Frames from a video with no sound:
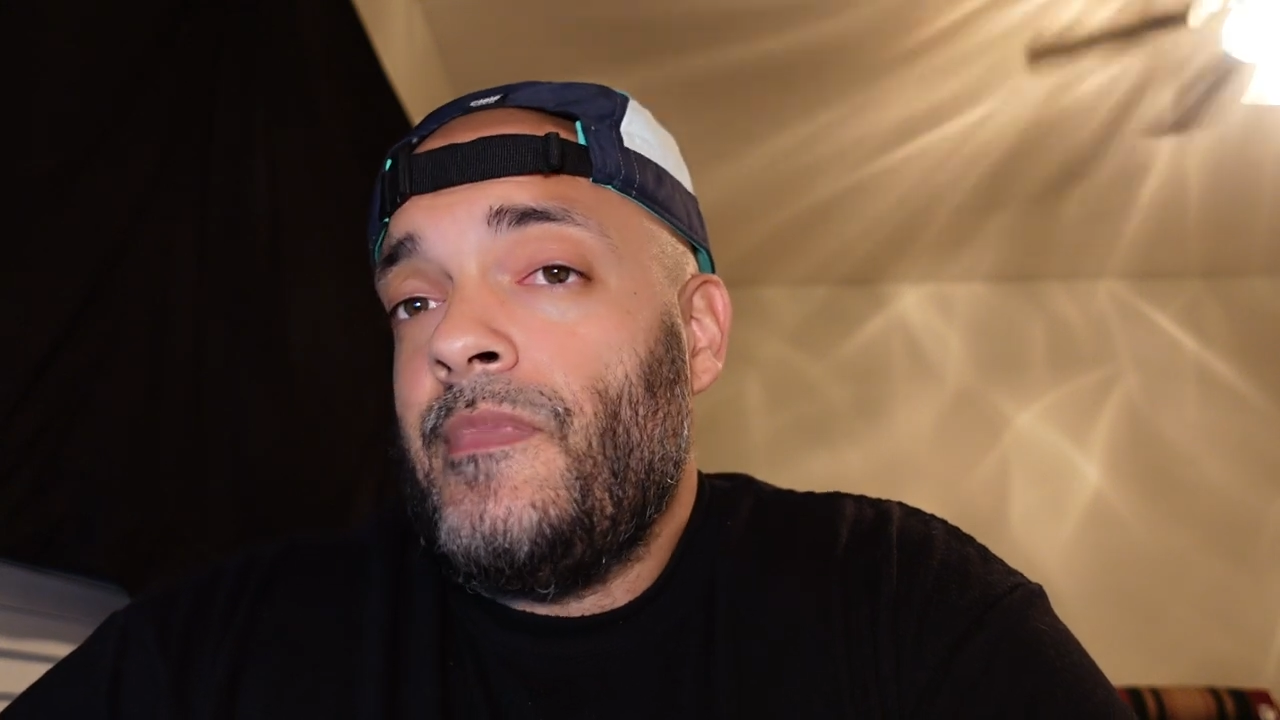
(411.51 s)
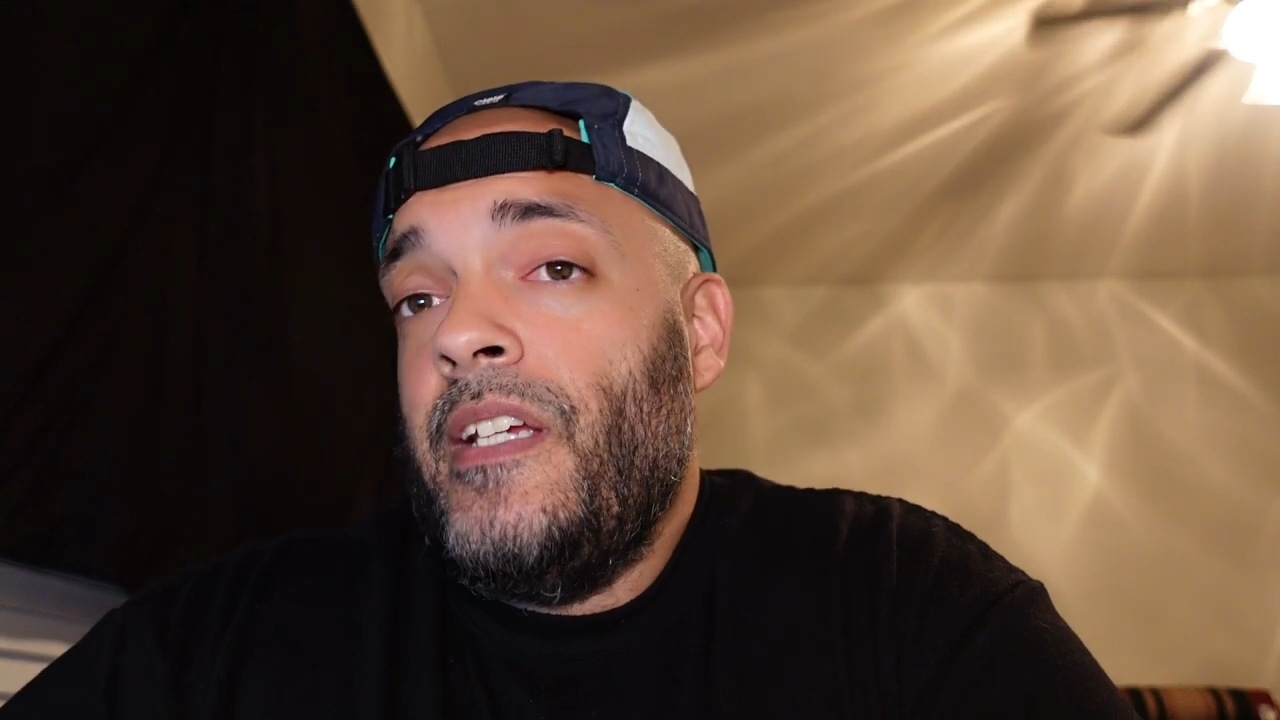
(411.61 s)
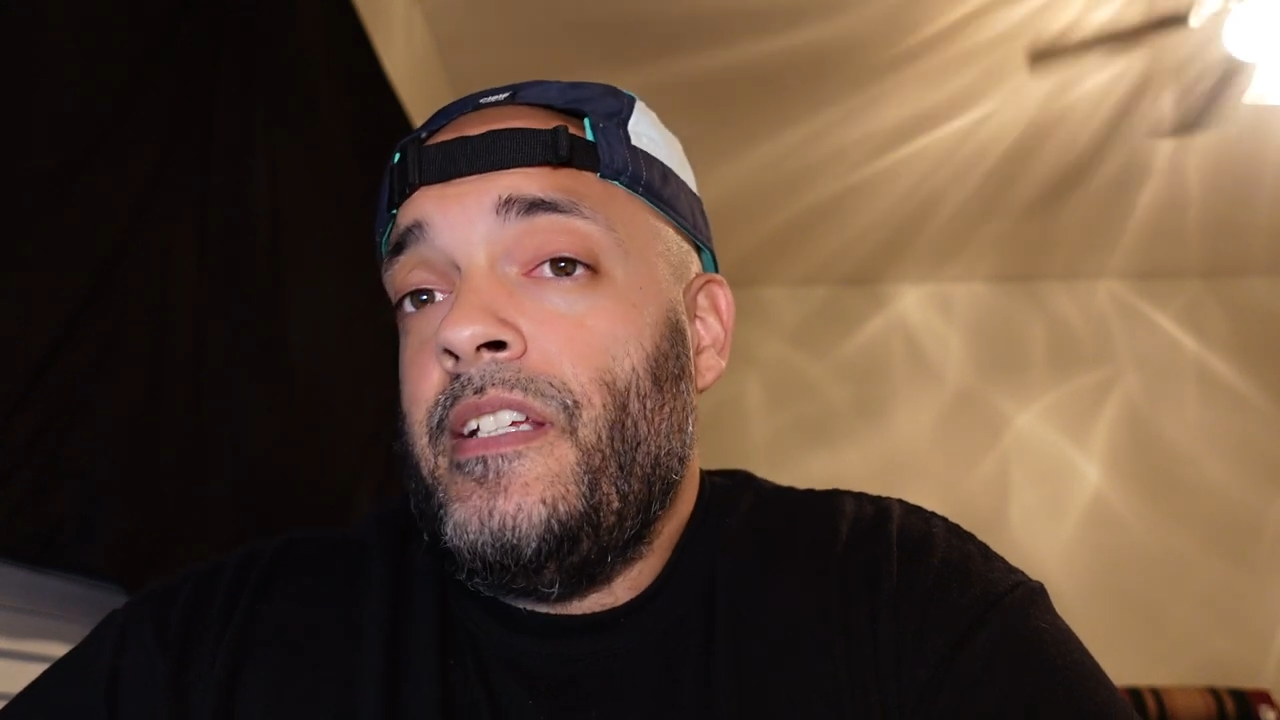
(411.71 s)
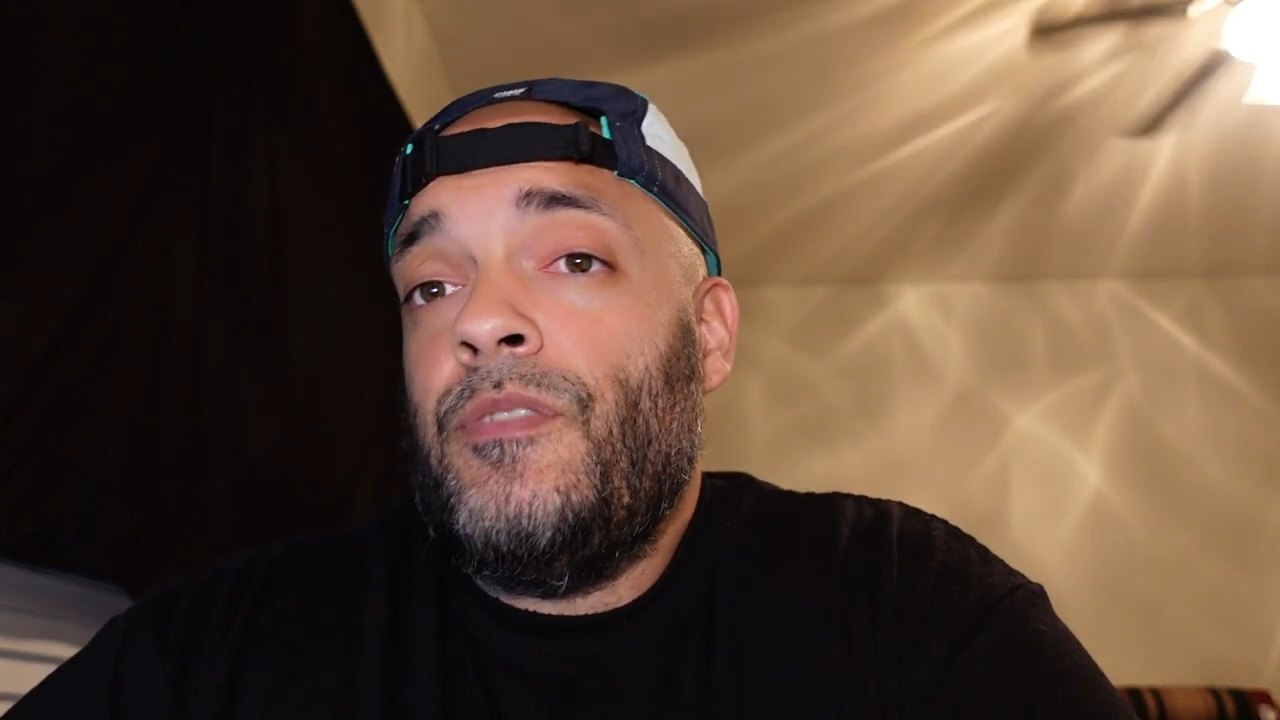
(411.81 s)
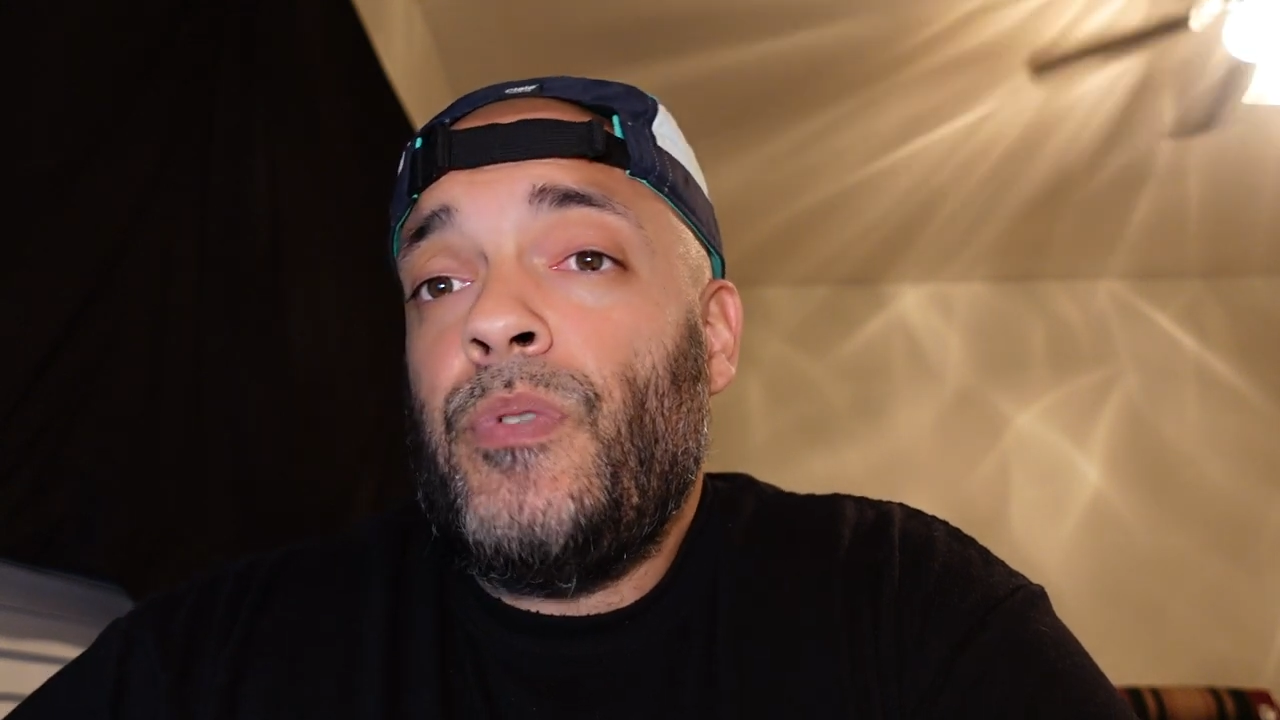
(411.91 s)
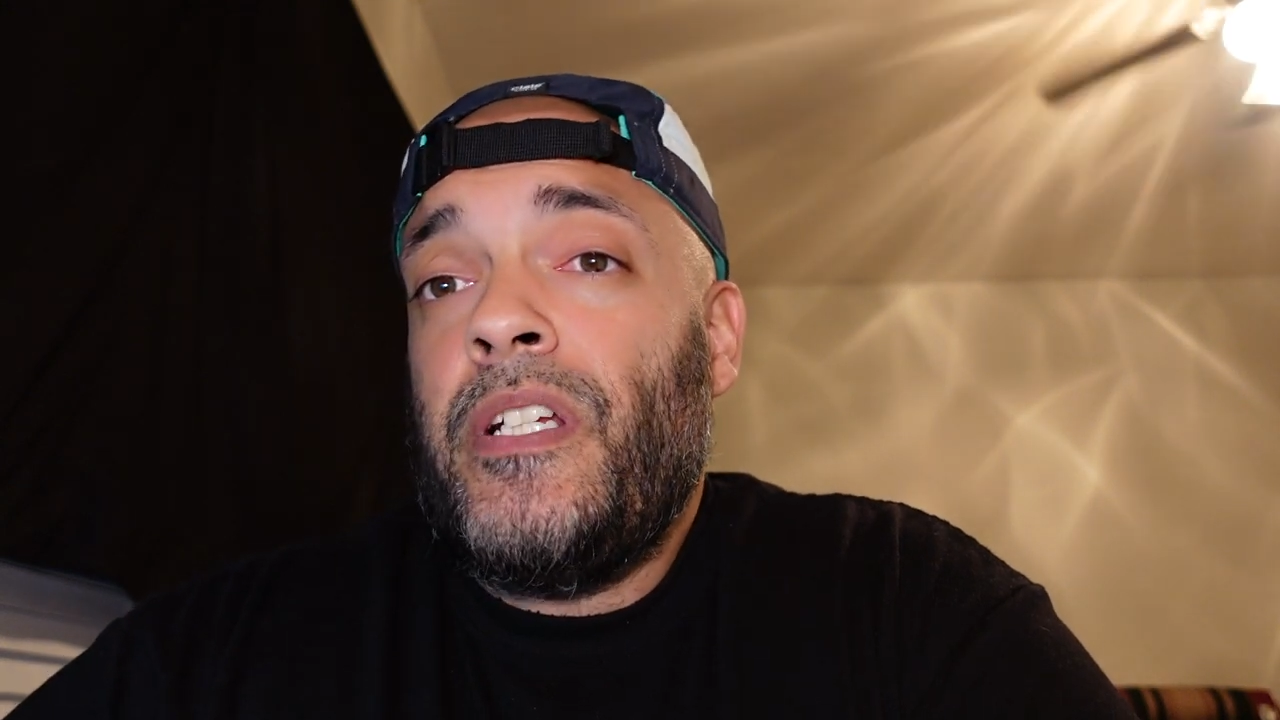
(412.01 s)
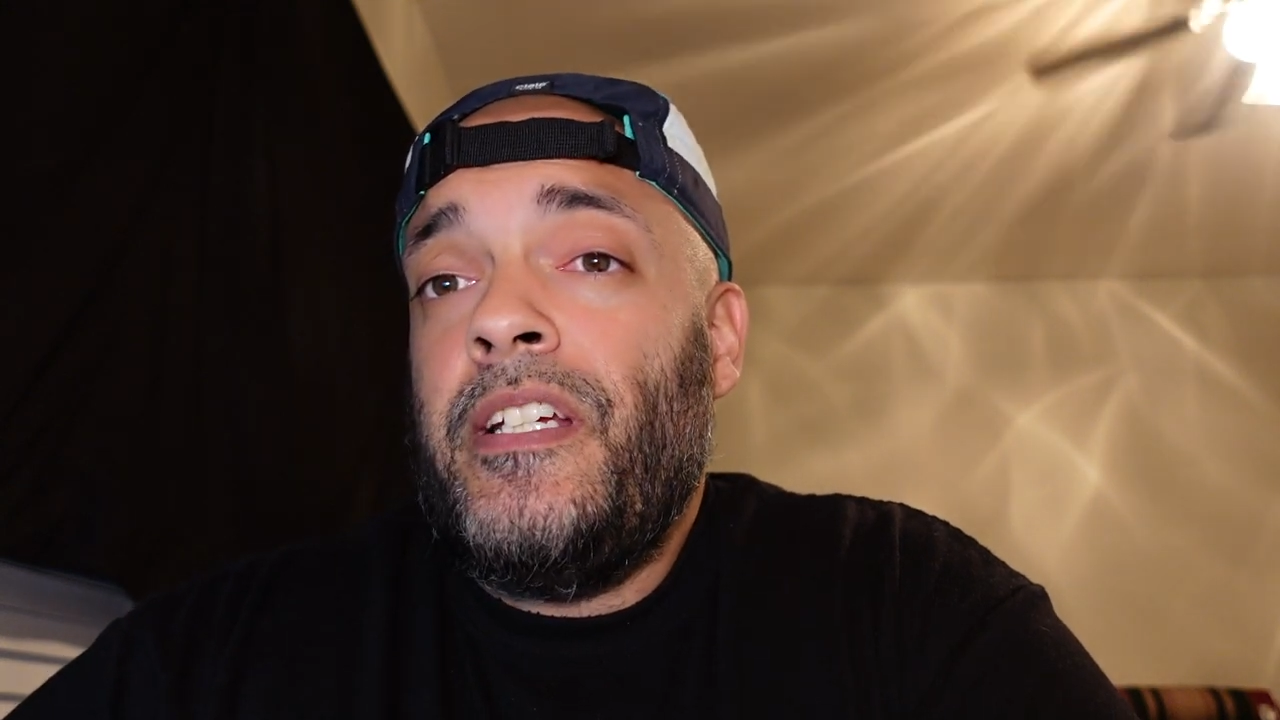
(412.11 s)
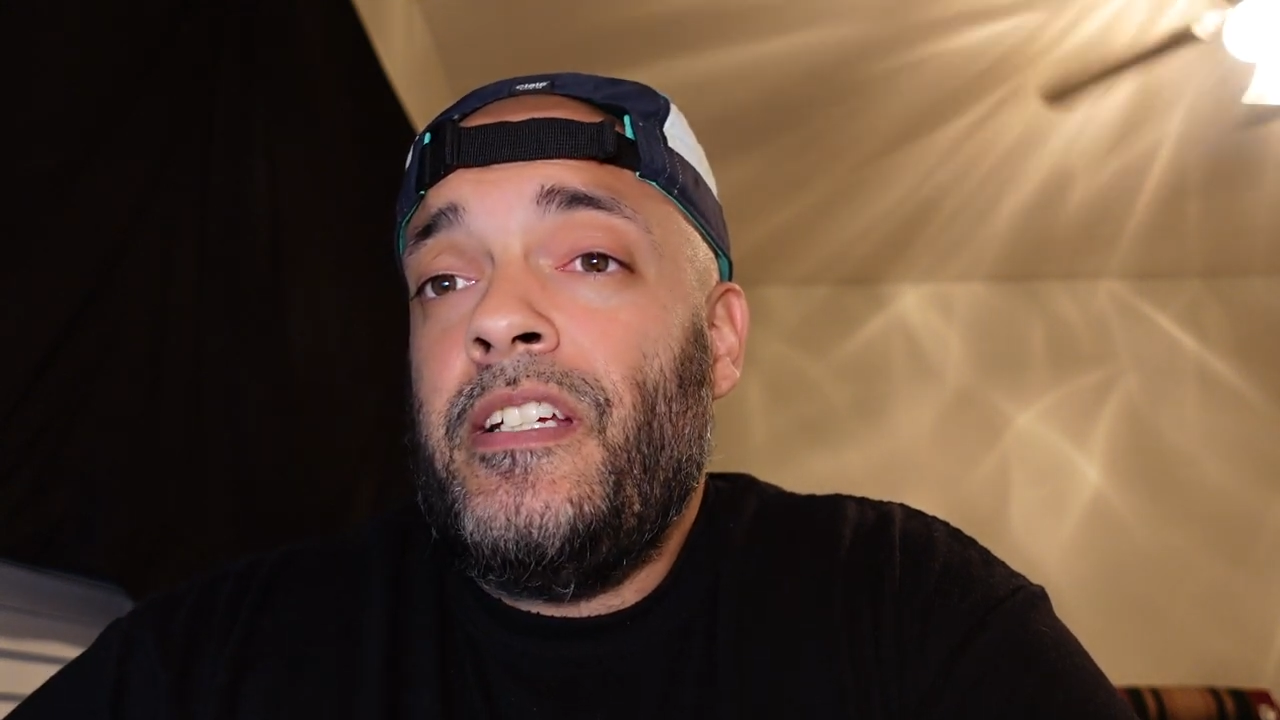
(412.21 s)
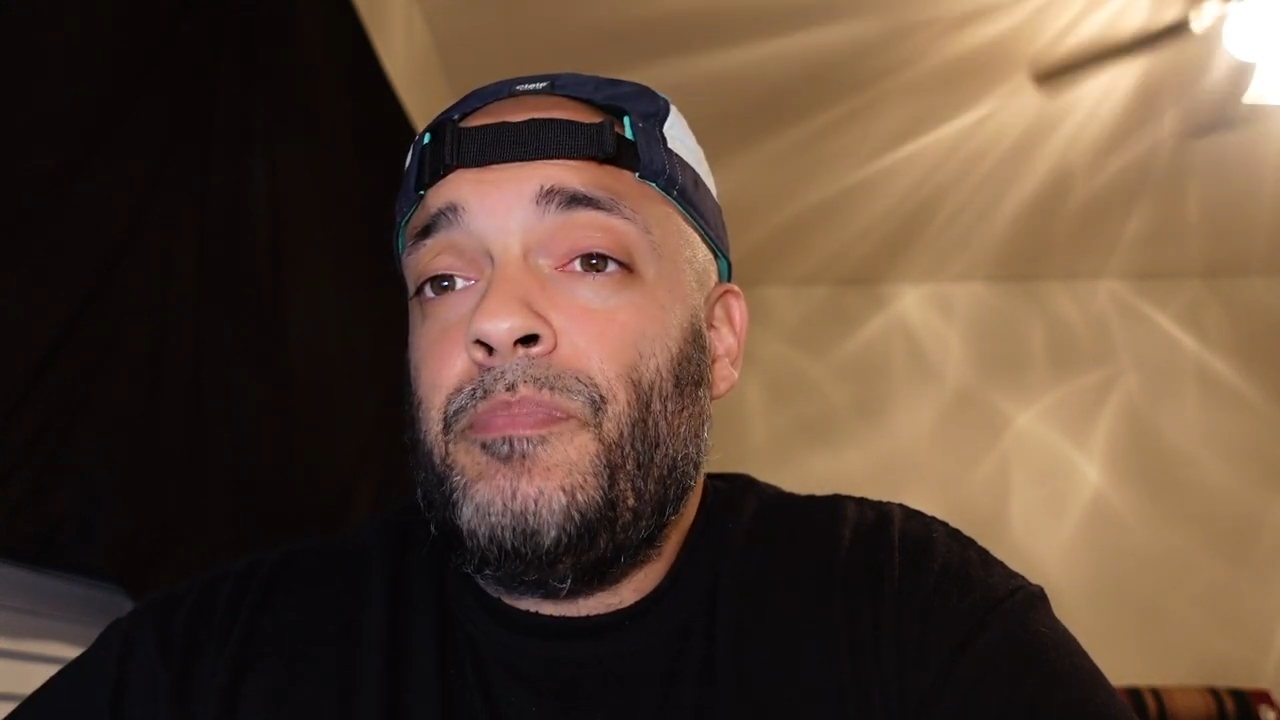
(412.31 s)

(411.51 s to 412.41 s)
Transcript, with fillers: it is what it is.